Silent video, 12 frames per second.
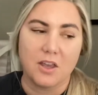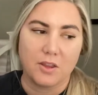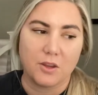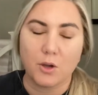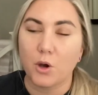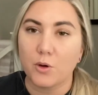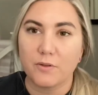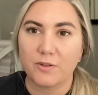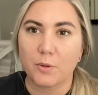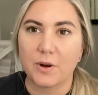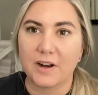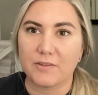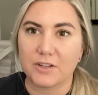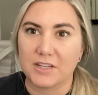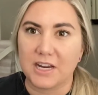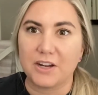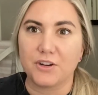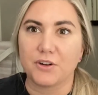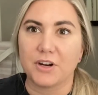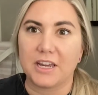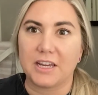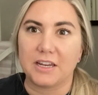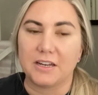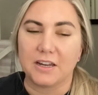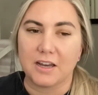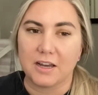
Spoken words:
the code for whatever state you're in